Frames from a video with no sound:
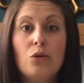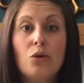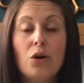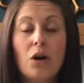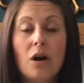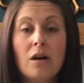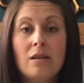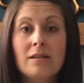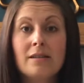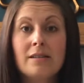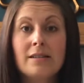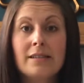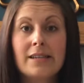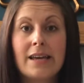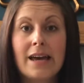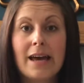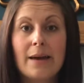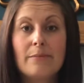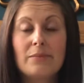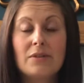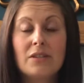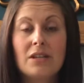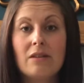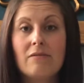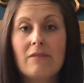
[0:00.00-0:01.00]

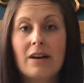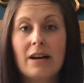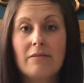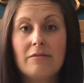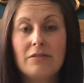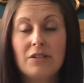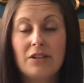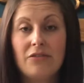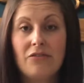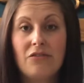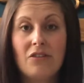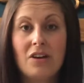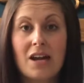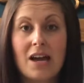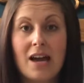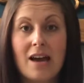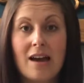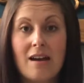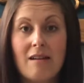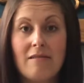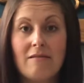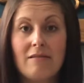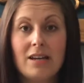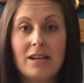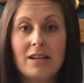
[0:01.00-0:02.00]
concepts around different
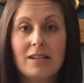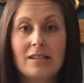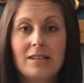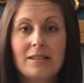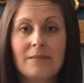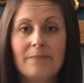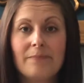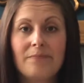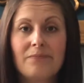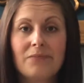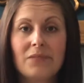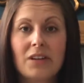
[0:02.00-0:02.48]
areas.